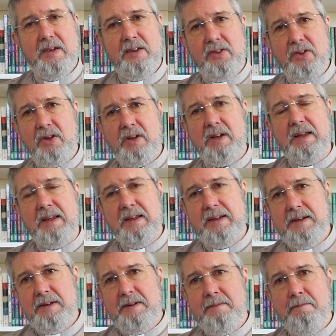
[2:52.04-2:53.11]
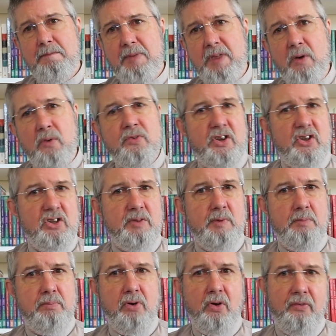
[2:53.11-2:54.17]
Thirdly, the Old
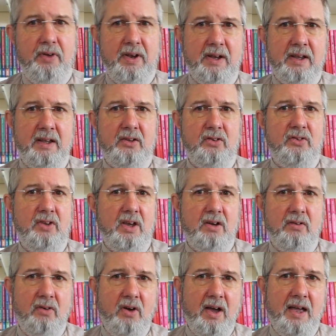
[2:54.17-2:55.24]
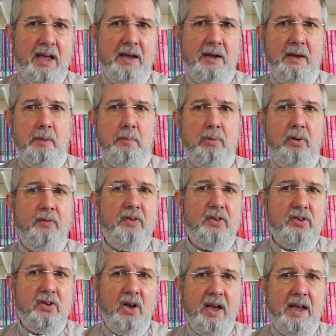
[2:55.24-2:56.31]
Testament prophet Zechariah
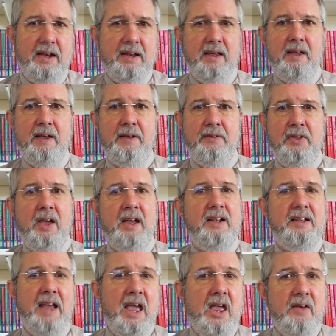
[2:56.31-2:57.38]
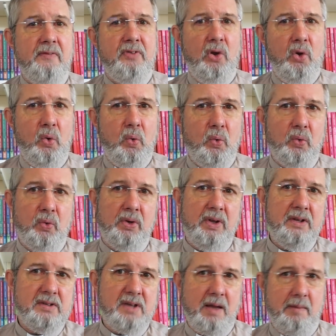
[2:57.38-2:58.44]
prophesied that a day of the Lord
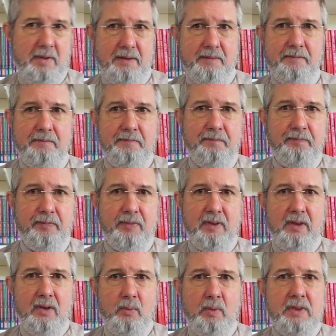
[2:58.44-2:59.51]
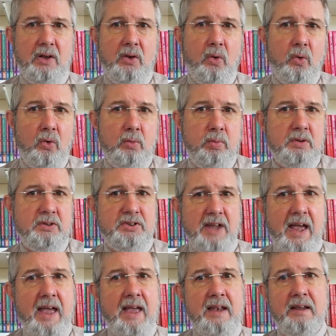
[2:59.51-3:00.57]
is coming, when the Lord would
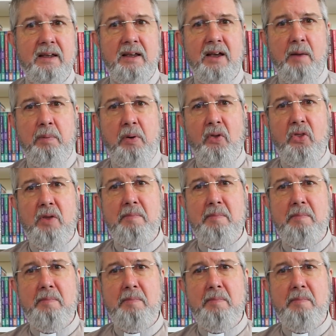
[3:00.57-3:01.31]
stand upon the